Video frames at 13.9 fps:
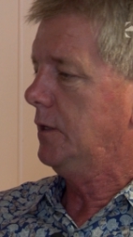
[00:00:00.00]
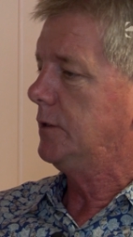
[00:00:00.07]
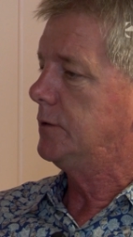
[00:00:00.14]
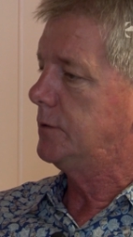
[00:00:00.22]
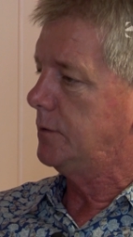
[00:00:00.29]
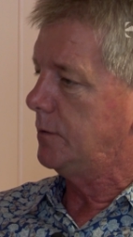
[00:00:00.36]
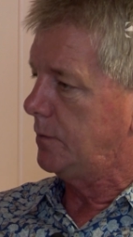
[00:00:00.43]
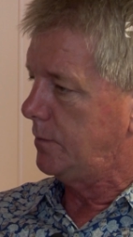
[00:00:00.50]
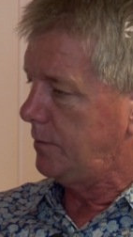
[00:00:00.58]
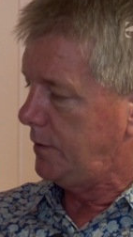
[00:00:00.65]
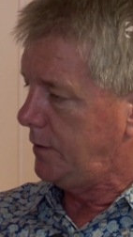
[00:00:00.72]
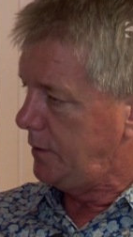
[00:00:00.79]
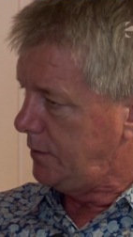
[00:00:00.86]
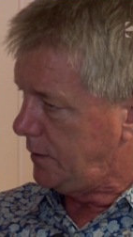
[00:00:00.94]
So
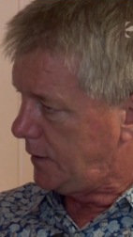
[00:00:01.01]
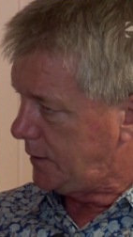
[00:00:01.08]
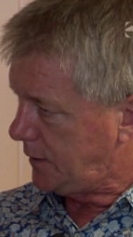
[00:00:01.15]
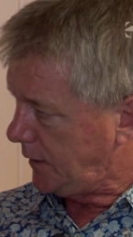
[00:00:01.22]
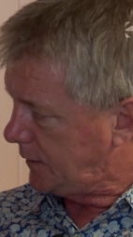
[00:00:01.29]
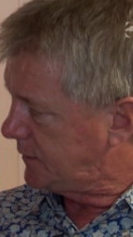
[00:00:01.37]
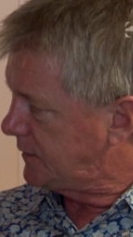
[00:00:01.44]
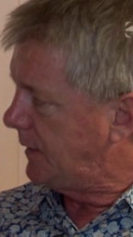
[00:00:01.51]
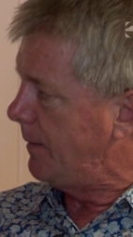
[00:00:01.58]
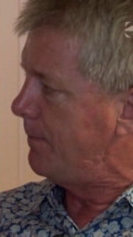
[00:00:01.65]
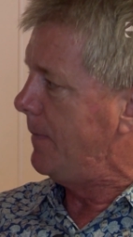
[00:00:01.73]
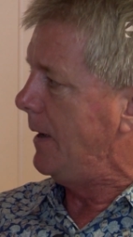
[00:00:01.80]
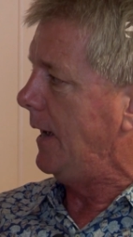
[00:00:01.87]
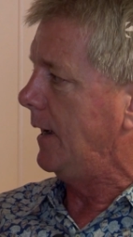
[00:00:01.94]
you're going to take a step
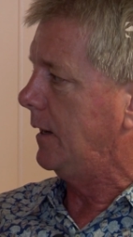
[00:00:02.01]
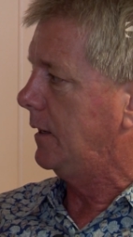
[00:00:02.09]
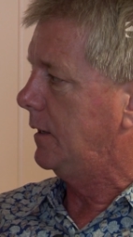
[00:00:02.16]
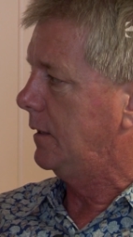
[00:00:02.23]
back,